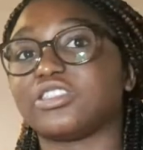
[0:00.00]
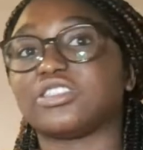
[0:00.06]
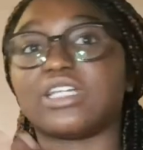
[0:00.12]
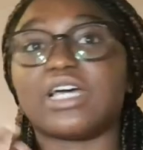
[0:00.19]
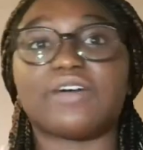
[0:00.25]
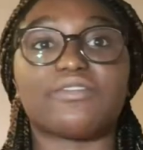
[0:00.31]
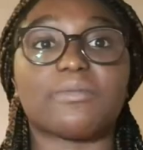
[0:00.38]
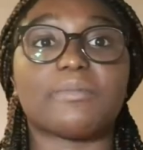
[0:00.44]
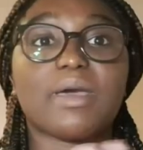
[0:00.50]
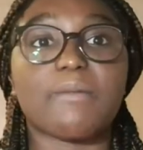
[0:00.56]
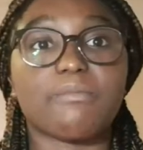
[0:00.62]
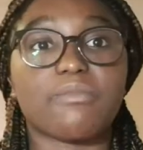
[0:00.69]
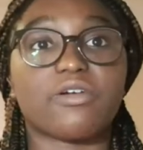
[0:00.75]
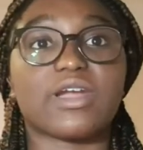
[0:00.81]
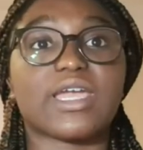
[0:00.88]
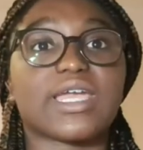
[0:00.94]
have a
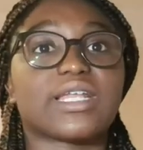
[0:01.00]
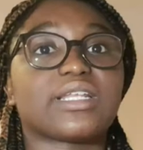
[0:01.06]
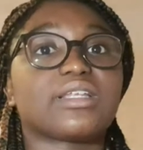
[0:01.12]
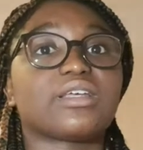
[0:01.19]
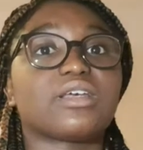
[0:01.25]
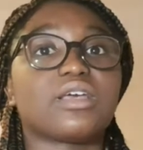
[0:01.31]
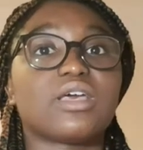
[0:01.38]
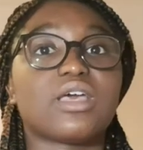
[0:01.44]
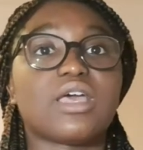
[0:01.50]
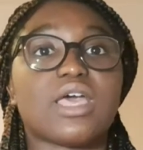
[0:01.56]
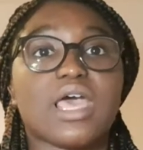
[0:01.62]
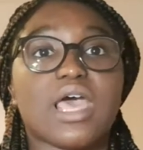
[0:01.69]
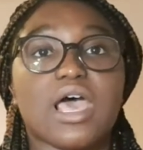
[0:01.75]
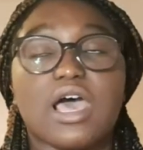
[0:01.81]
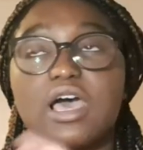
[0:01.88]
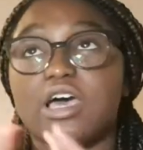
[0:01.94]
membrane,
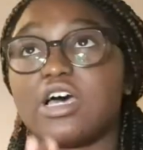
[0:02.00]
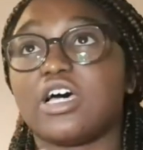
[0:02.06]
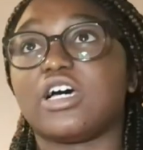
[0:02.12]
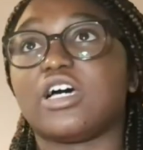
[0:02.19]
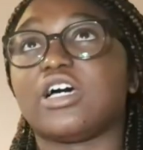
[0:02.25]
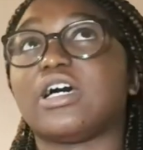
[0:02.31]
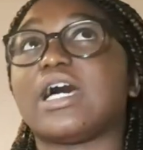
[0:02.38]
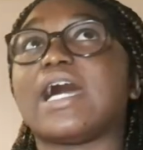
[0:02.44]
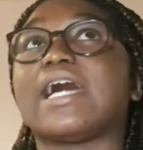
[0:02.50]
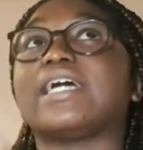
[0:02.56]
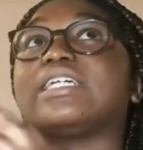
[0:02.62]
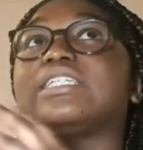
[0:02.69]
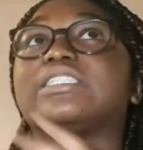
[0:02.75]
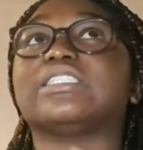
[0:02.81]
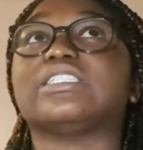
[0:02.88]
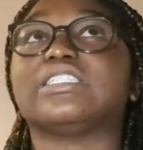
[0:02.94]

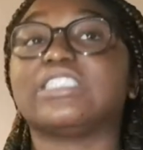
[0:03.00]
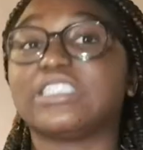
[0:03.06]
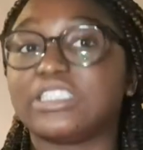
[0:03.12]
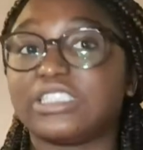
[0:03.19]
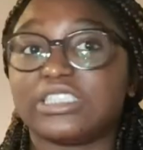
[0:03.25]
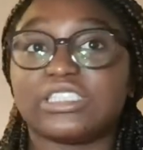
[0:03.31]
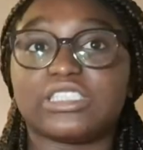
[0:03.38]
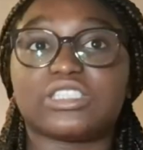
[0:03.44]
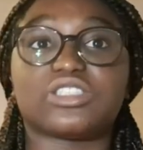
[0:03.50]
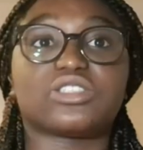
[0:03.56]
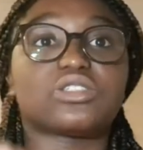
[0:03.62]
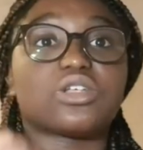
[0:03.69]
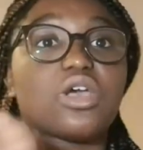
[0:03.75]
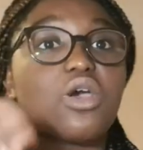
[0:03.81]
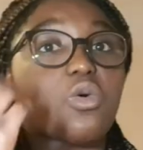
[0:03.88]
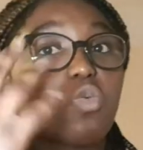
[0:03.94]
and this is
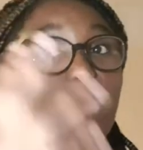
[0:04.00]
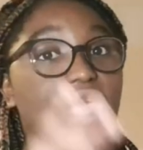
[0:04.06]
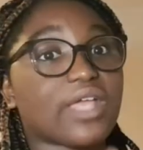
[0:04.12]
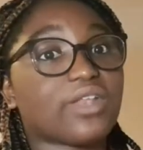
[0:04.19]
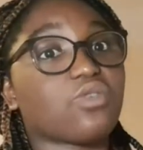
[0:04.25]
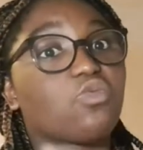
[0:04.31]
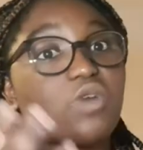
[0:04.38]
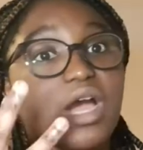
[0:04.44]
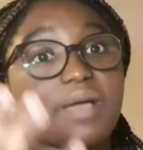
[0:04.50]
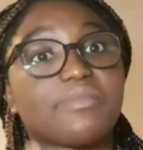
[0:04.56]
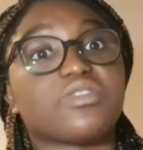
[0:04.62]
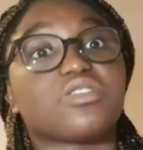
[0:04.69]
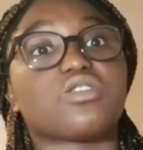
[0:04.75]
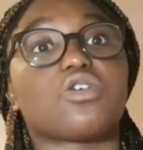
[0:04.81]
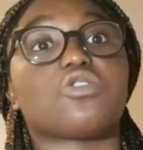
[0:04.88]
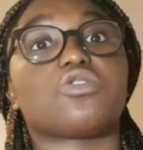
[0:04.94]
where the
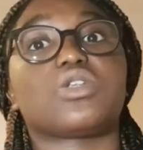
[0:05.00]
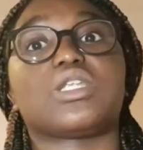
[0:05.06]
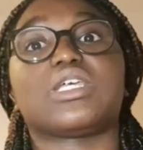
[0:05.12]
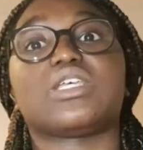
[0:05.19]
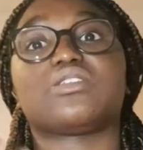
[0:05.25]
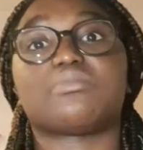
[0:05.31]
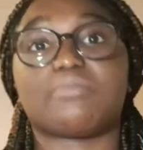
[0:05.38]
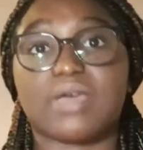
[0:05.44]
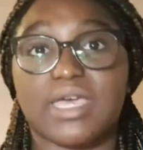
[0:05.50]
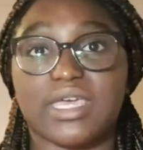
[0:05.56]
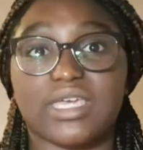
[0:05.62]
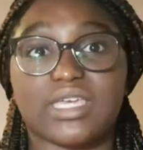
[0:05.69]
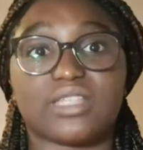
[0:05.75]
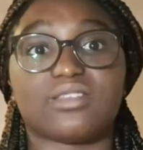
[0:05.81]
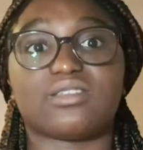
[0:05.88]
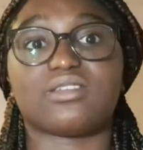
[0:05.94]
ribosome is
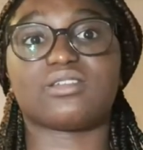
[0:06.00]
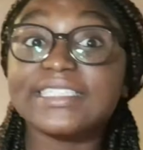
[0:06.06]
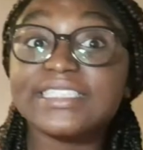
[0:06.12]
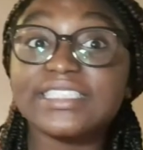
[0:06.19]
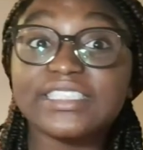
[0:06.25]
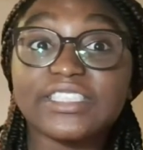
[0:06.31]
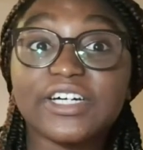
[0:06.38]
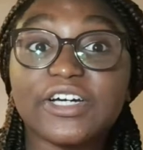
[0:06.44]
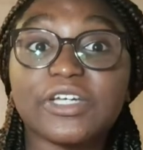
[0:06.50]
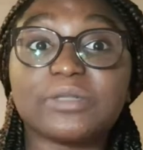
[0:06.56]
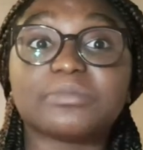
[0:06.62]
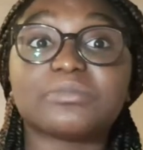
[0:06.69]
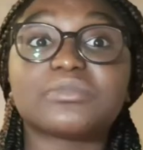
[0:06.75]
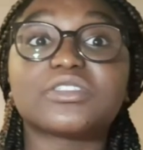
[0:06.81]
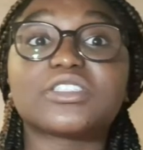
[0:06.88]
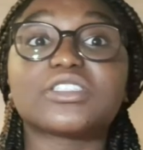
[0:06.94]
made.
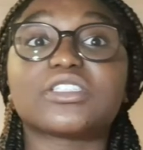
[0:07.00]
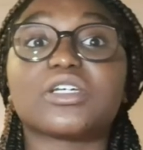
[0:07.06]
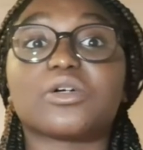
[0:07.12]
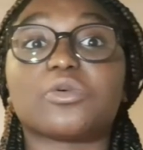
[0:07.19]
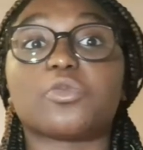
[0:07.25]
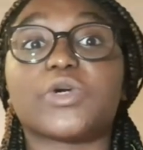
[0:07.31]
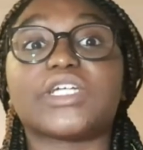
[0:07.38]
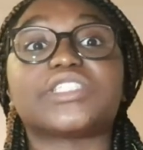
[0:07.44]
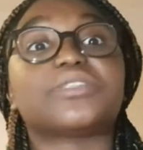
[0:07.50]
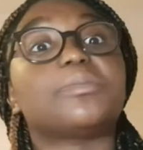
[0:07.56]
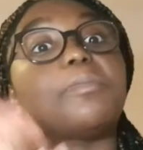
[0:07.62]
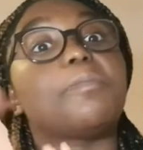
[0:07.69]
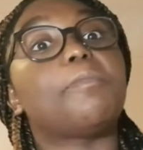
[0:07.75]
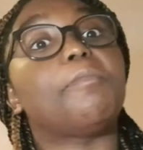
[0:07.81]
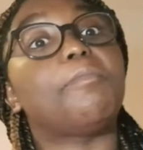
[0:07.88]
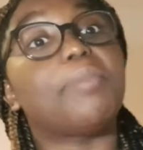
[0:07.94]
Lysosomes, which
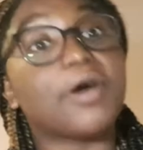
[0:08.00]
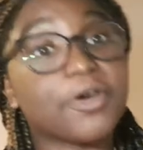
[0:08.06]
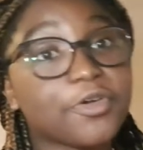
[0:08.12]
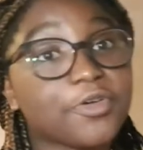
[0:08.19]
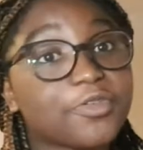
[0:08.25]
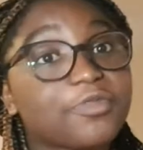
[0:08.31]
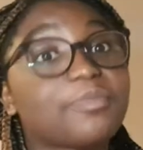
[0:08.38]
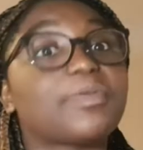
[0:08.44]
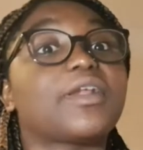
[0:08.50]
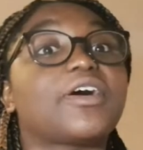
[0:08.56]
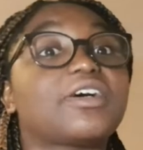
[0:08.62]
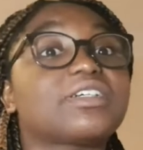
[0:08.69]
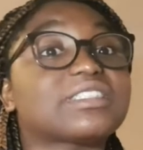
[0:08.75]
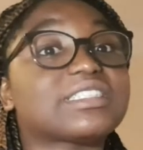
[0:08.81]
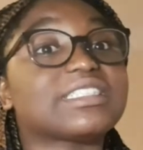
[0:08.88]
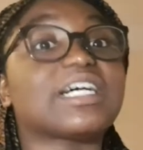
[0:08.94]
both
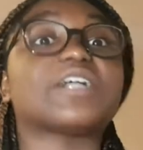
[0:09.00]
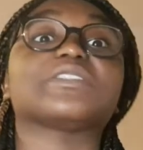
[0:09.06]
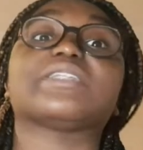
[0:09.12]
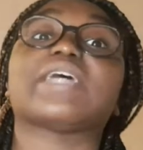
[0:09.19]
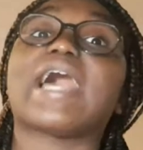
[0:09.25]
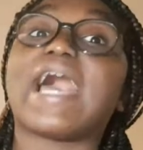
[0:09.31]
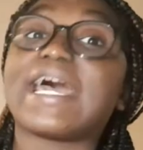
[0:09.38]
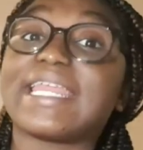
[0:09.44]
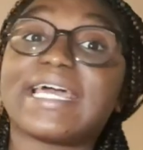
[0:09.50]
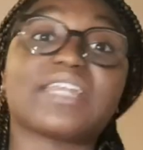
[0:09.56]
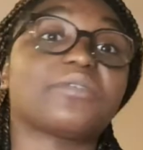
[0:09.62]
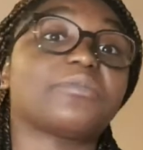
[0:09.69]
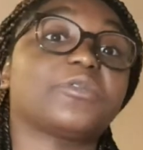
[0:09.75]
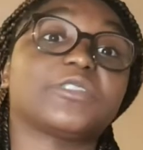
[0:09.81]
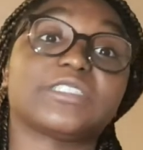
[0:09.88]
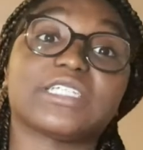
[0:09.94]
plant cells and
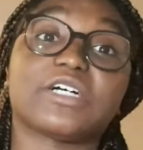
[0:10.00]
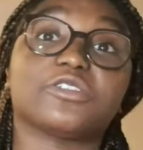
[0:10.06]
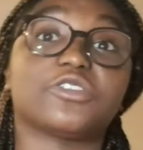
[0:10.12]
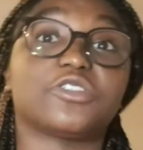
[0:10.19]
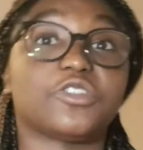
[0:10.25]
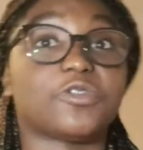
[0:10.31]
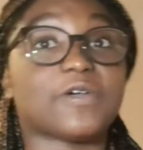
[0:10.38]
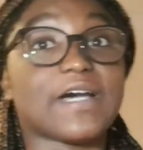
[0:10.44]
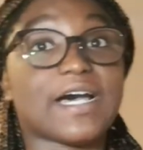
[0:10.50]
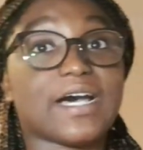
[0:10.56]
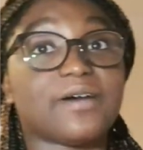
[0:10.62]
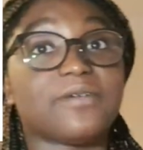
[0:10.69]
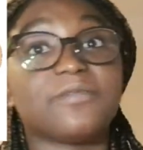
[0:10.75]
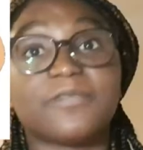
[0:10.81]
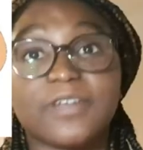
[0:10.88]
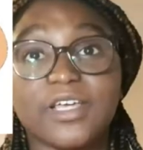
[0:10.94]
animal cells do
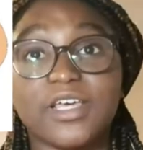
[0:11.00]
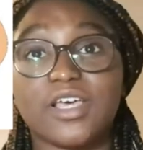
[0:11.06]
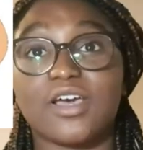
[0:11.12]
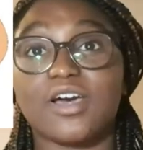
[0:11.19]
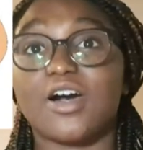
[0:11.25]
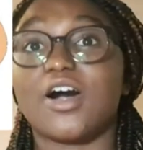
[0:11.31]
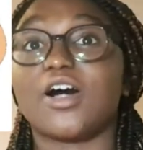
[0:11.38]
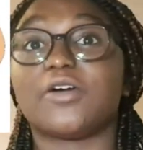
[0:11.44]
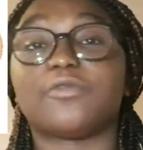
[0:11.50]
have, are